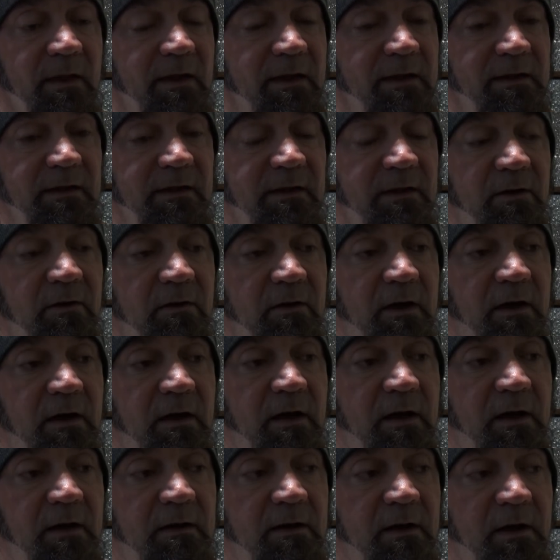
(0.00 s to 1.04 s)
I
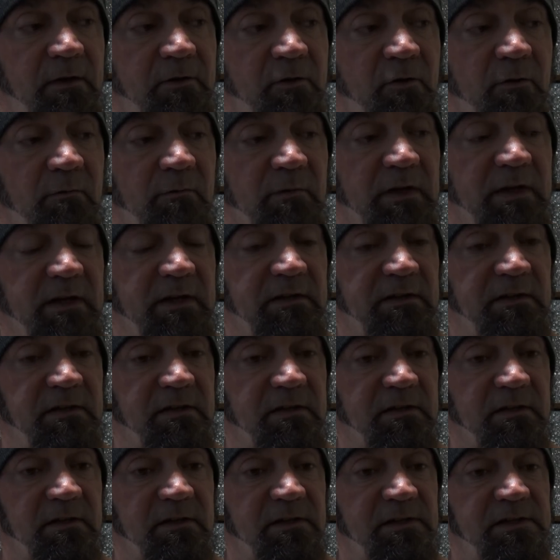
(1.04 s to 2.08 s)
know I'm late
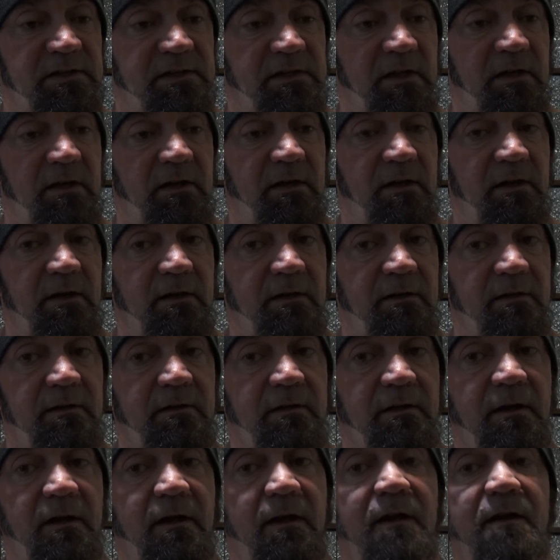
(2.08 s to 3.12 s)
to this.
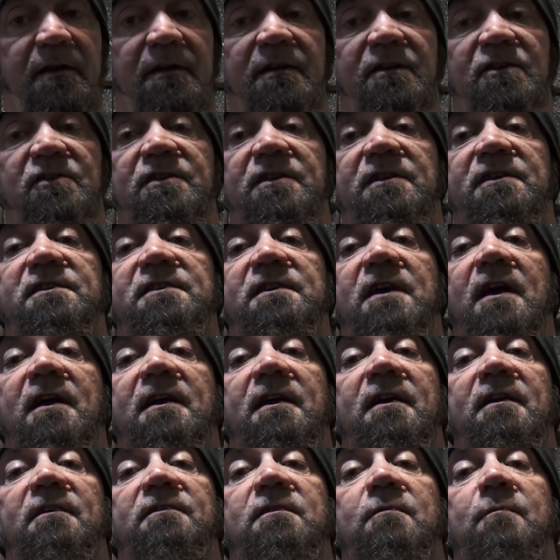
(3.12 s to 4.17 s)
I initially
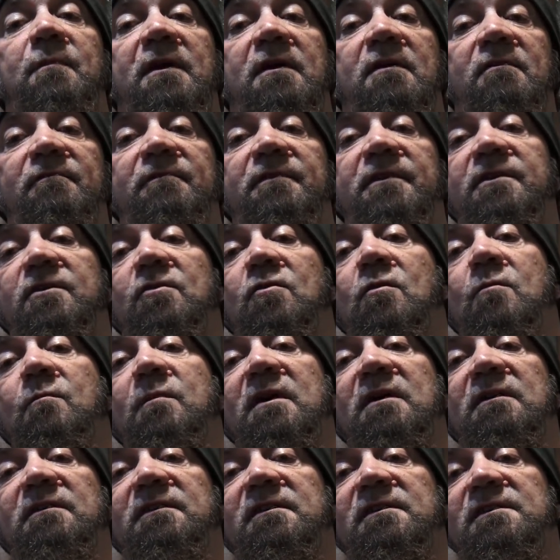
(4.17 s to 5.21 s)
set out to make a video
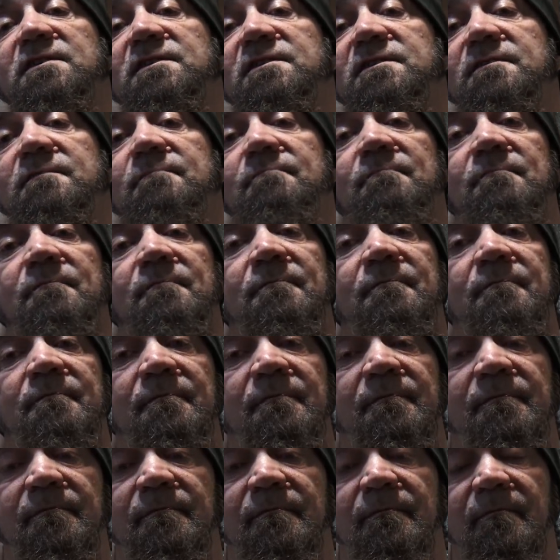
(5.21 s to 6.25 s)
about this
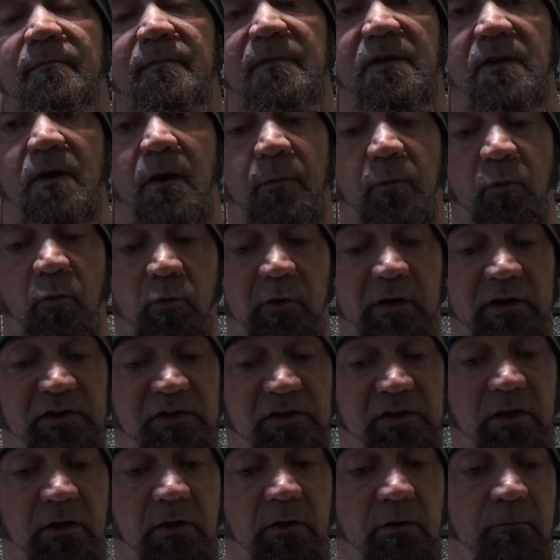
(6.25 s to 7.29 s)
a couple of
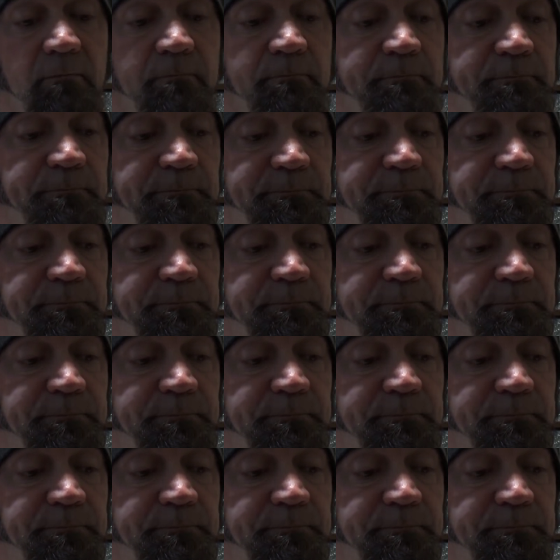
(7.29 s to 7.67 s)
weeks ago,